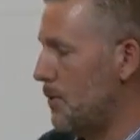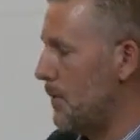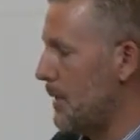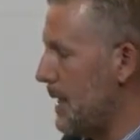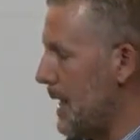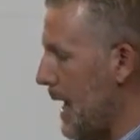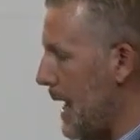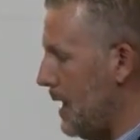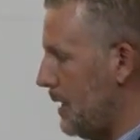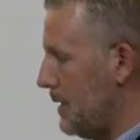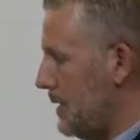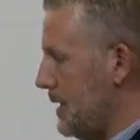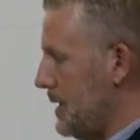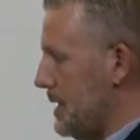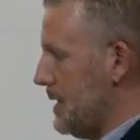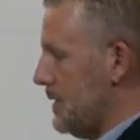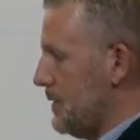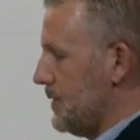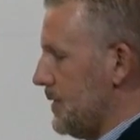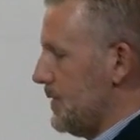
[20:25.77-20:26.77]
reality
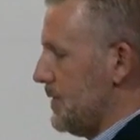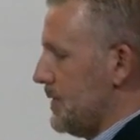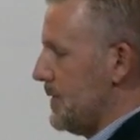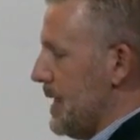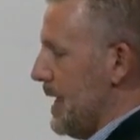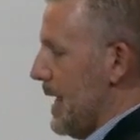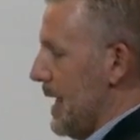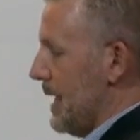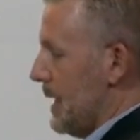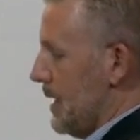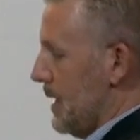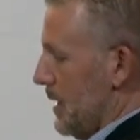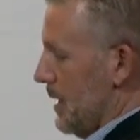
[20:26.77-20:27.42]
is is that